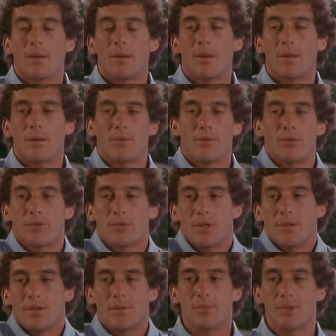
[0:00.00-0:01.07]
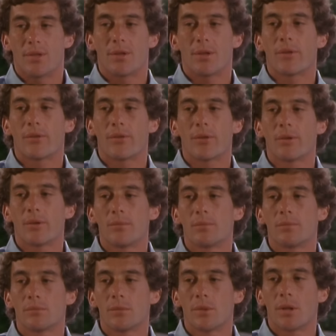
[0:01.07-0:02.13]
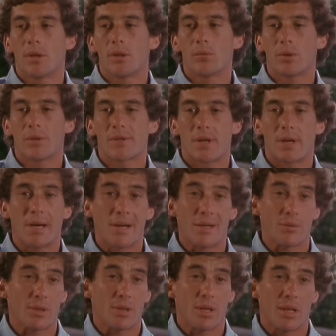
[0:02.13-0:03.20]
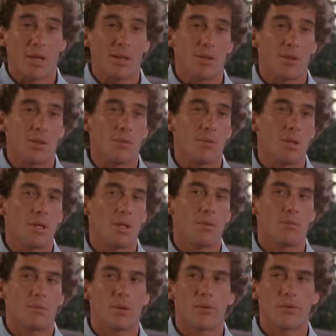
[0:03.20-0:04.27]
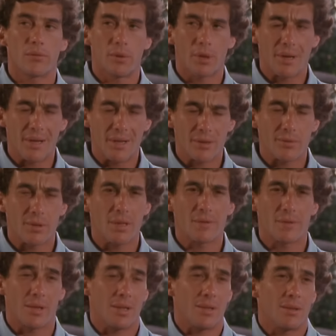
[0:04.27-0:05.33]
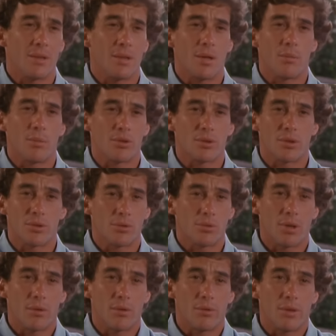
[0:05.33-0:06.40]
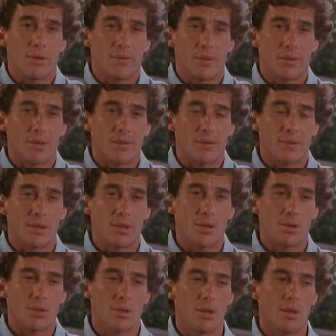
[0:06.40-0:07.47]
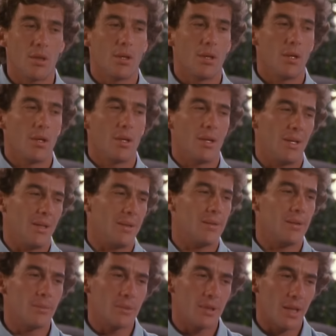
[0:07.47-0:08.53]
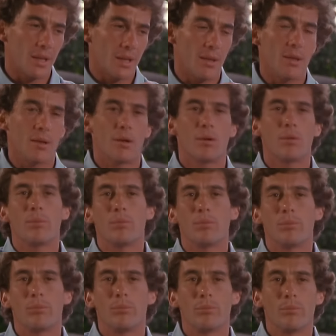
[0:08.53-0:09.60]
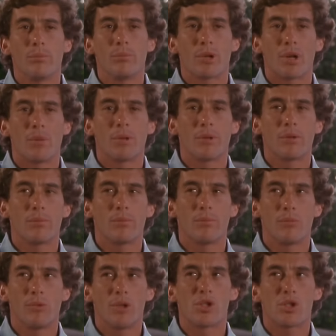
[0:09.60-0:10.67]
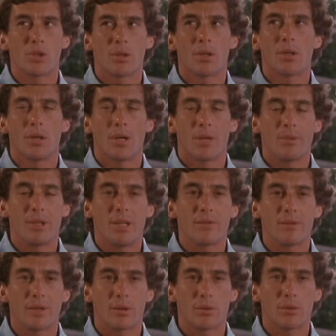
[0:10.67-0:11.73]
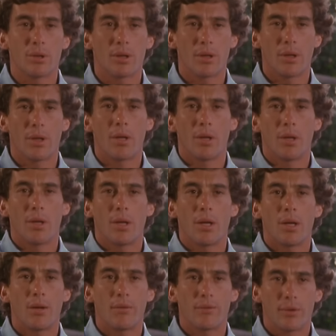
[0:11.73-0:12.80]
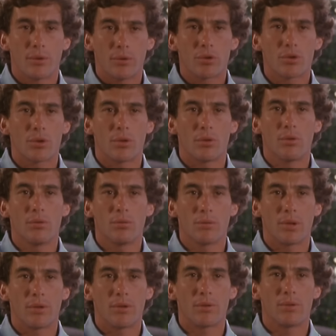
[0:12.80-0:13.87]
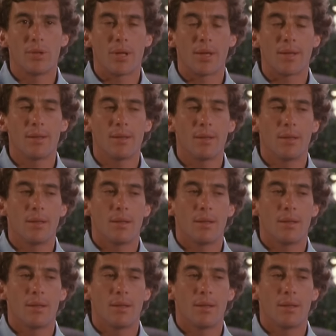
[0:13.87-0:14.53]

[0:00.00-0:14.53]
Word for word: And it's frustrating because um, it was a hard weekend anyway. It was a hard race. I had done almost a two-hour race at that stage. I had some technical problems, which I believe I could have control until the end.